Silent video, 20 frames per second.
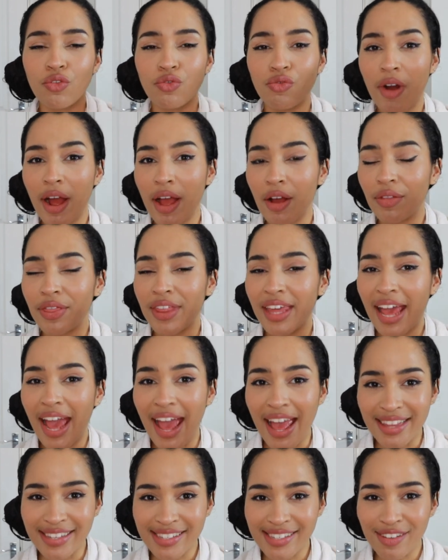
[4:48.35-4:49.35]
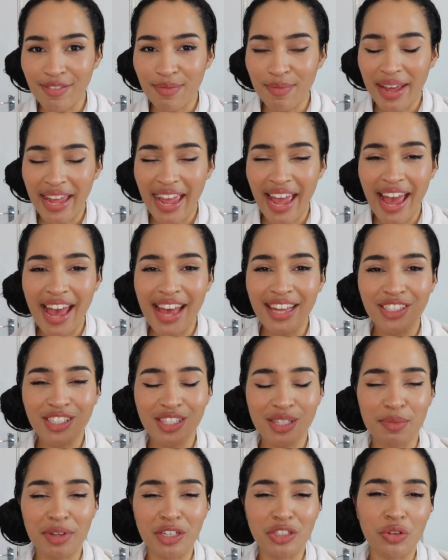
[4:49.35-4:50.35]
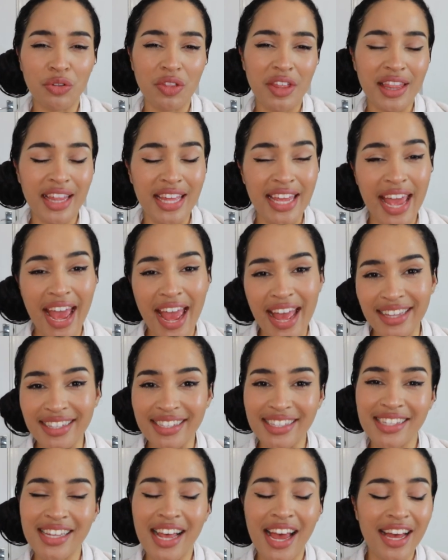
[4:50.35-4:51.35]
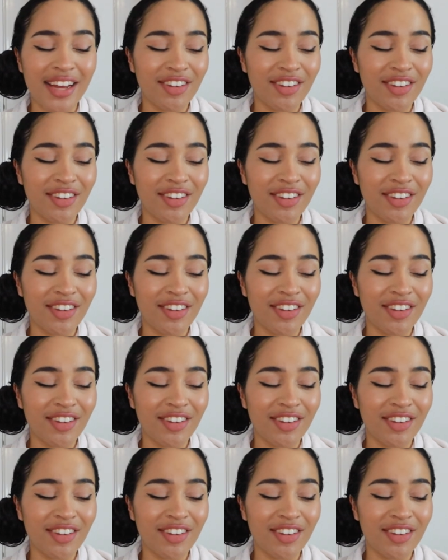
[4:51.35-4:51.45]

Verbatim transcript: right on the ends of my hair just to make sure that the ends